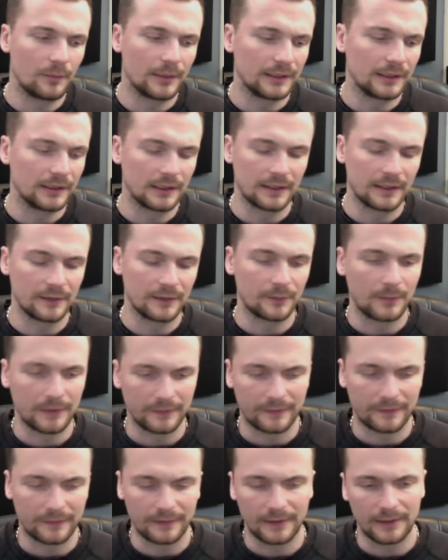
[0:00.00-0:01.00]
against Man
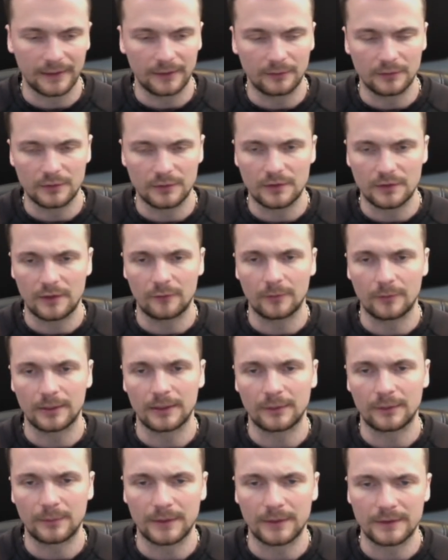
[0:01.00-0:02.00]
City, which everybody
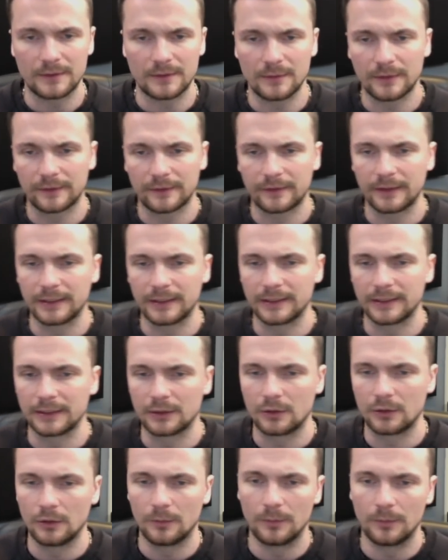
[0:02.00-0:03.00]
gets beat to Man City in
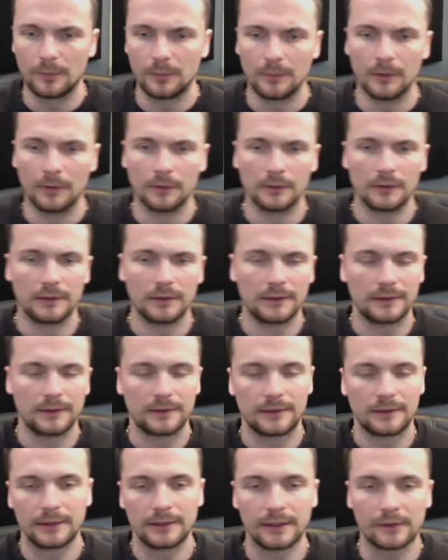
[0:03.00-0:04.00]
Cup. But
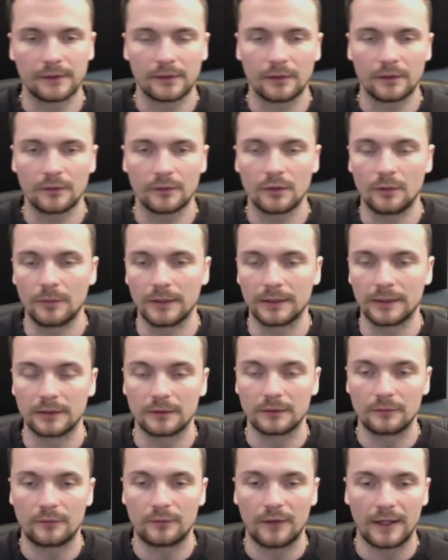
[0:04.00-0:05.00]
yeah, so they've not been in
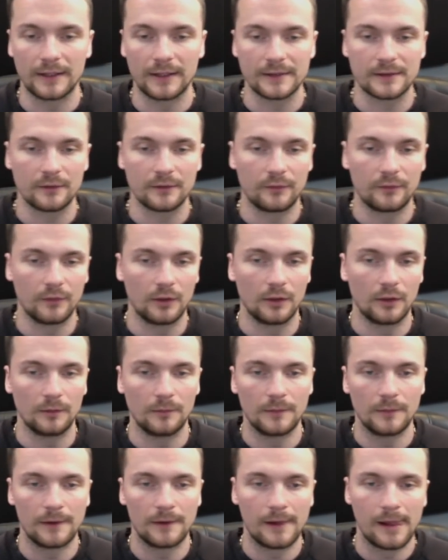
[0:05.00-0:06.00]
finest of form.
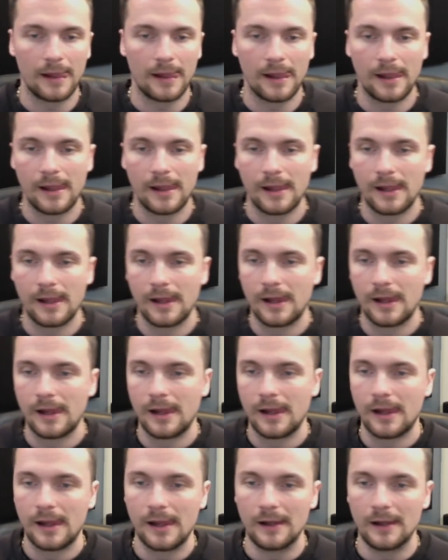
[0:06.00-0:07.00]

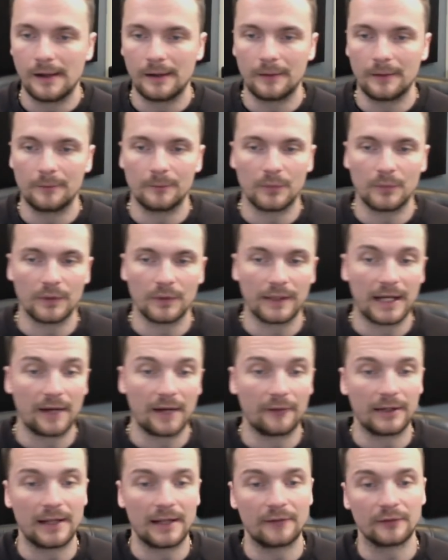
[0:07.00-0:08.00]
But they are
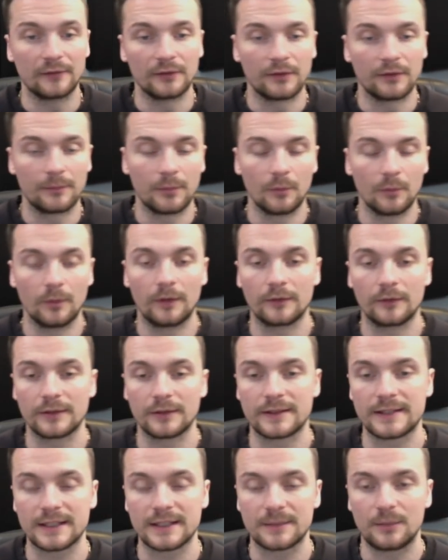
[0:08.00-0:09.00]
11th. But we're only
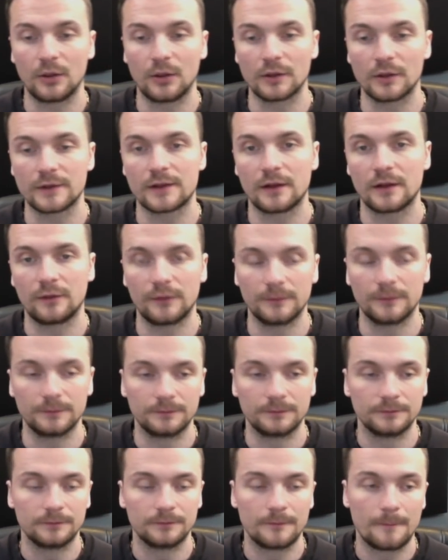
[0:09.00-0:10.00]
6 points off them.
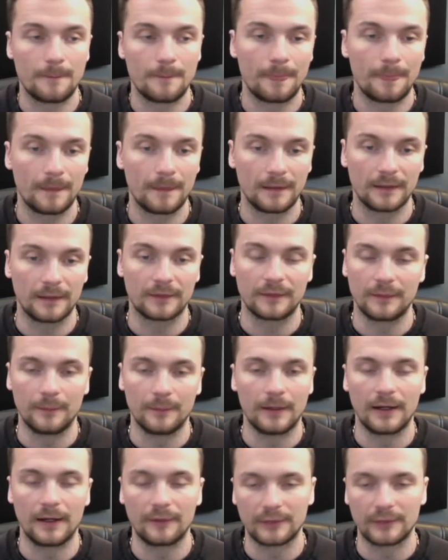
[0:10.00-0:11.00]
I think they
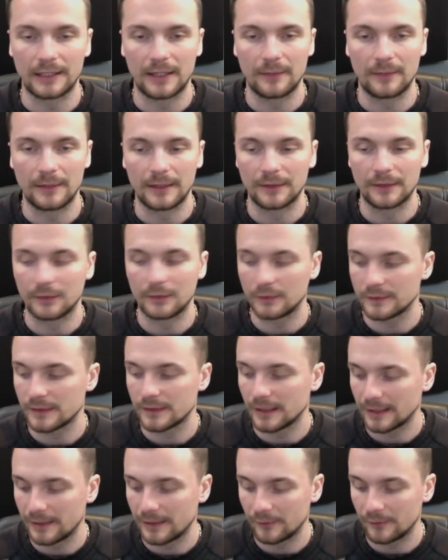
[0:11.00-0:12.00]
might have a game in hand on us
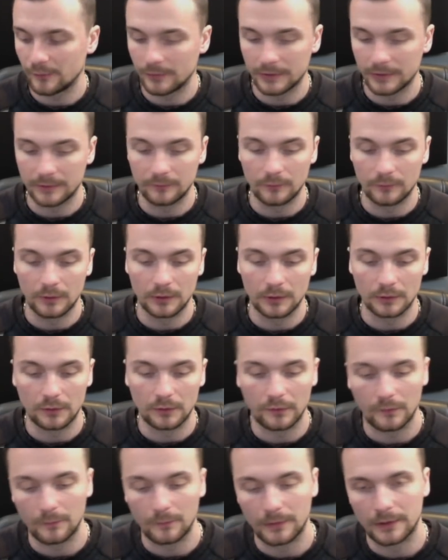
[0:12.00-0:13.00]
like everybody in the world
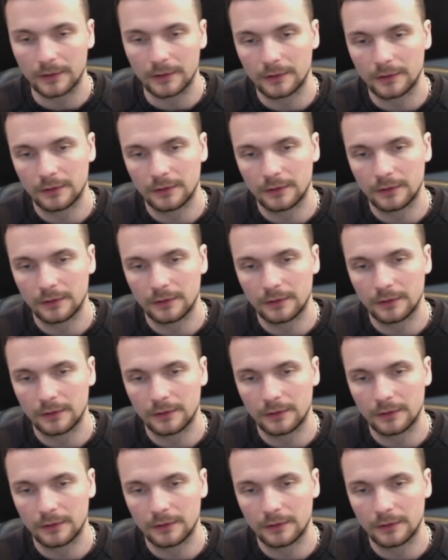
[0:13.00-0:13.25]
does at the minute.